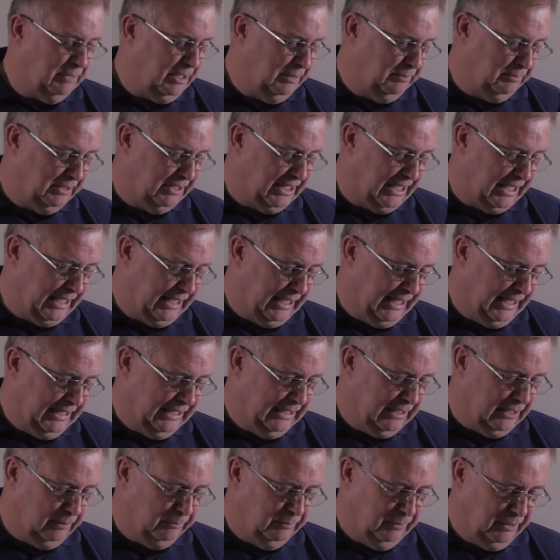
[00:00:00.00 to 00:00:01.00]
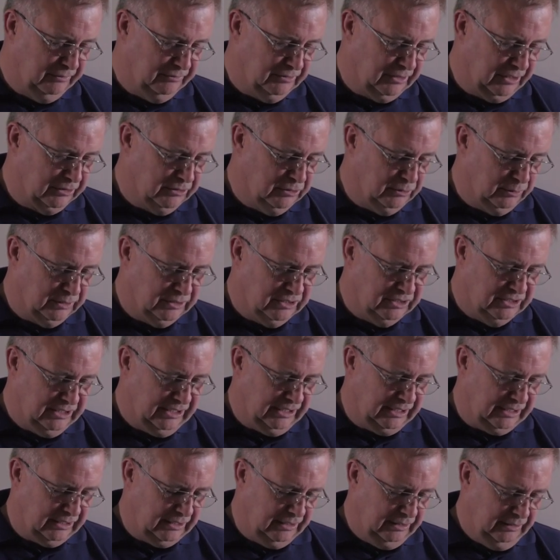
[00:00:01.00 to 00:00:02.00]
maybe that A I moved up to a
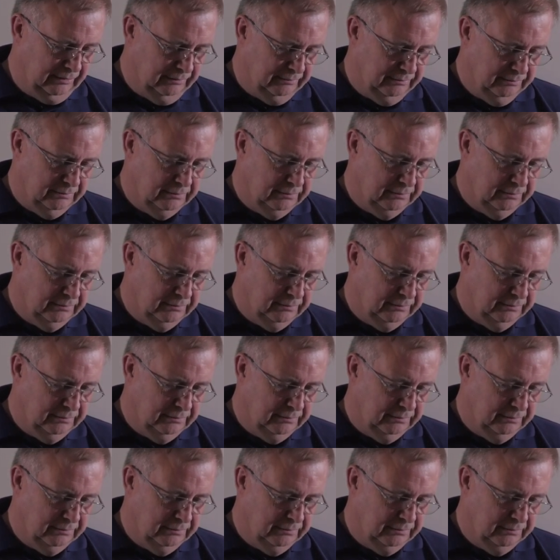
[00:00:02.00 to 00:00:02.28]
C,